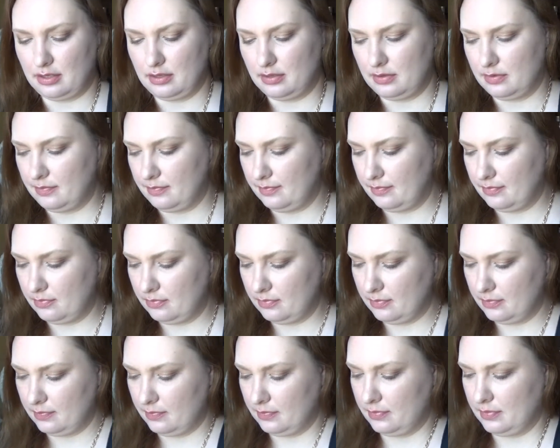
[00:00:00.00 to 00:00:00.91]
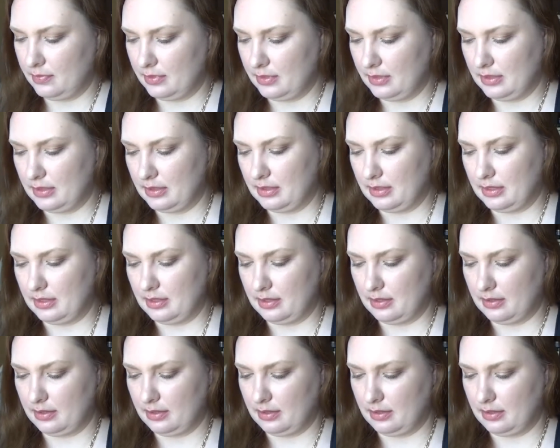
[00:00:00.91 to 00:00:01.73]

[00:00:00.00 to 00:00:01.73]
No one is speaking in this clip.